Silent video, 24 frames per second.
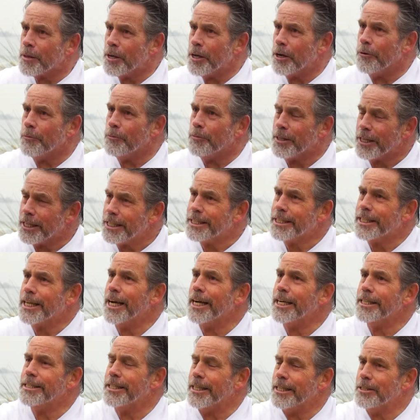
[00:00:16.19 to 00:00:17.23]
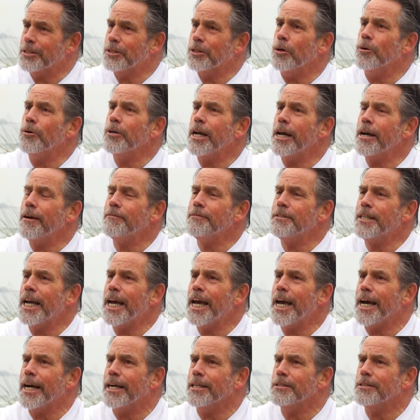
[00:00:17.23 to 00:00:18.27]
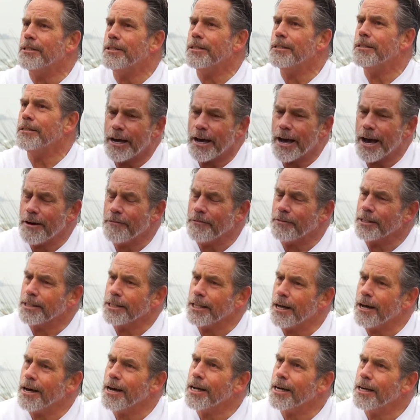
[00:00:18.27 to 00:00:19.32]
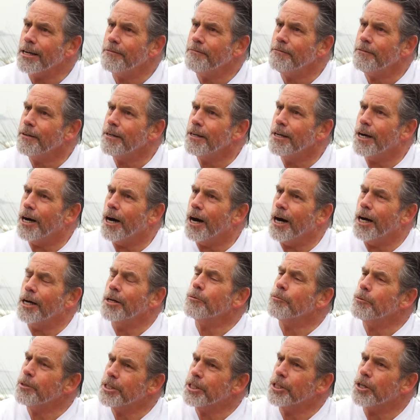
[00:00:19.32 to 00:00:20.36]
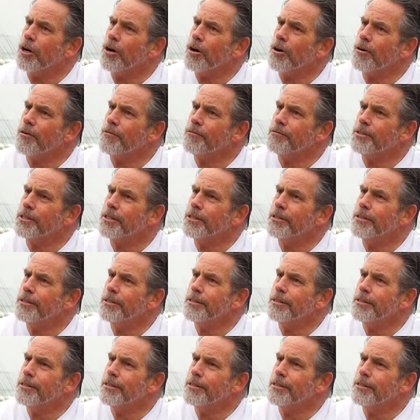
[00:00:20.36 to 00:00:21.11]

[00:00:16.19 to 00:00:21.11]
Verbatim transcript: You know, these guys that don't have dads have a lot of unresolved